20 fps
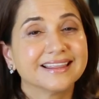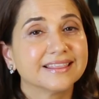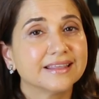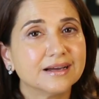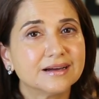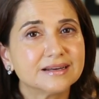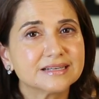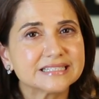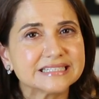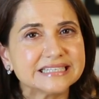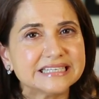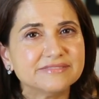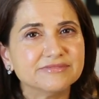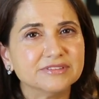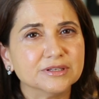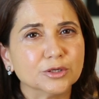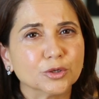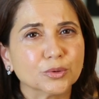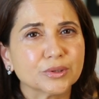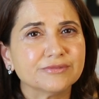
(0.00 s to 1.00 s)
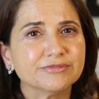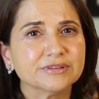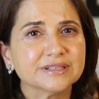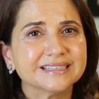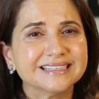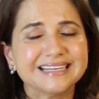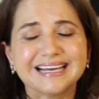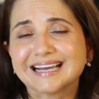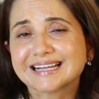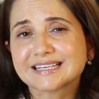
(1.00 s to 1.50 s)
They aren't evil or
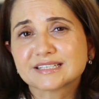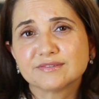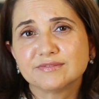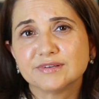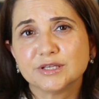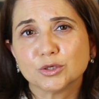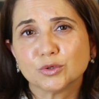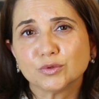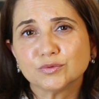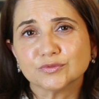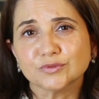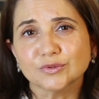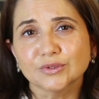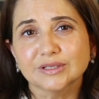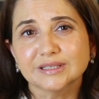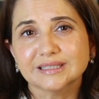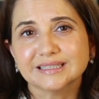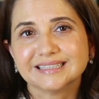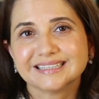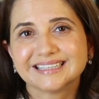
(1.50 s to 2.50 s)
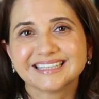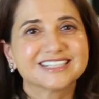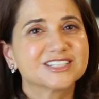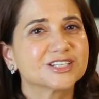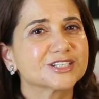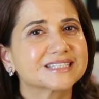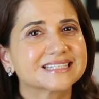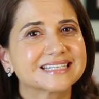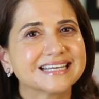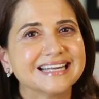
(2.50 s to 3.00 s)
even actively awful, they're
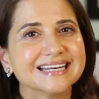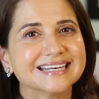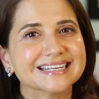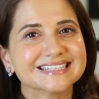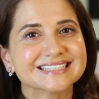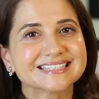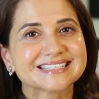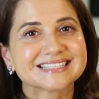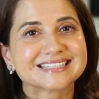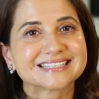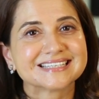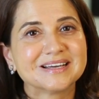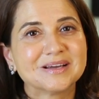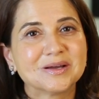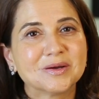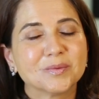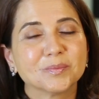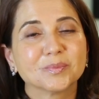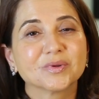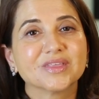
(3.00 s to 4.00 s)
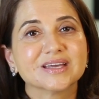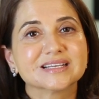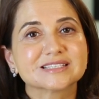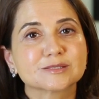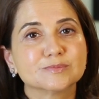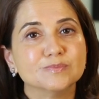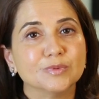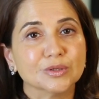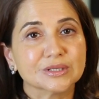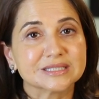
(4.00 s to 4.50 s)
just careless. But their
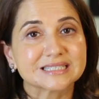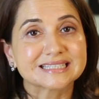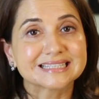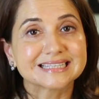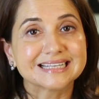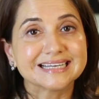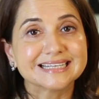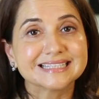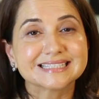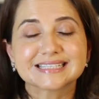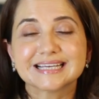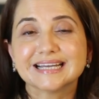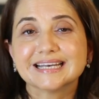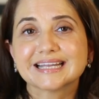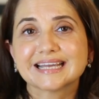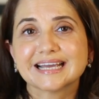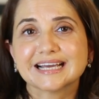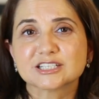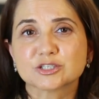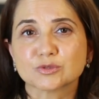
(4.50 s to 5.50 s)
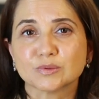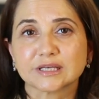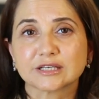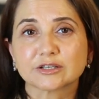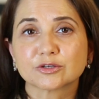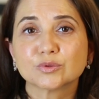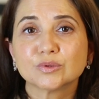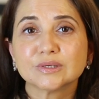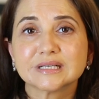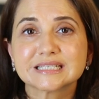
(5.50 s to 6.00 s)
small slights and casual
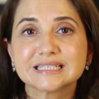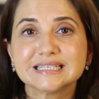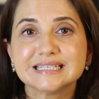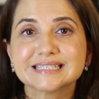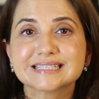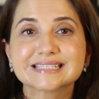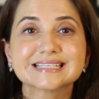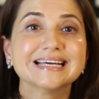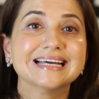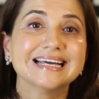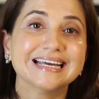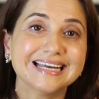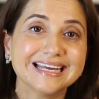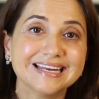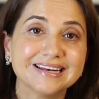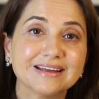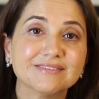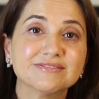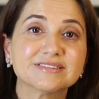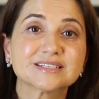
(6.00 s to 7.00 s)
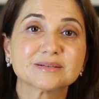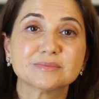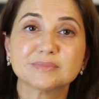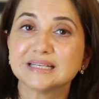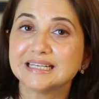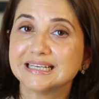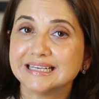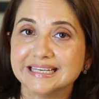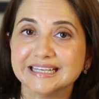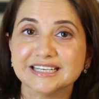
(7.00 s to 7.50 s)
cruelties
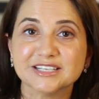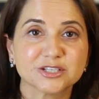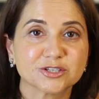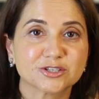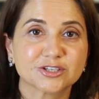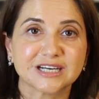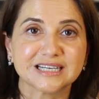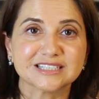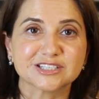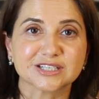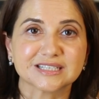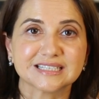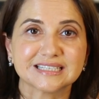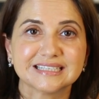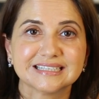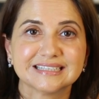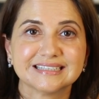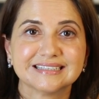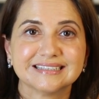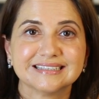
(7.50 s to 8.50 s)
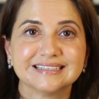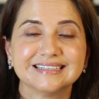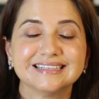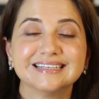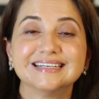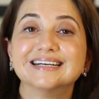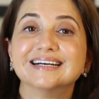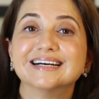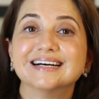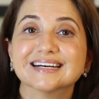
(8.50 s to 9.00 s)
inevitably lead to tragedy.
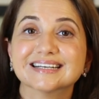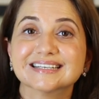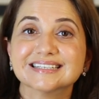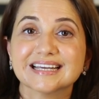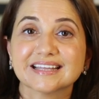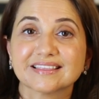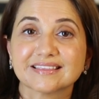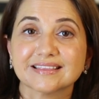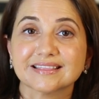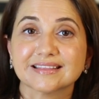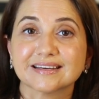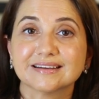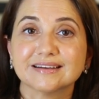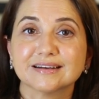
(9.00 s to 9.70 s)
A Death in the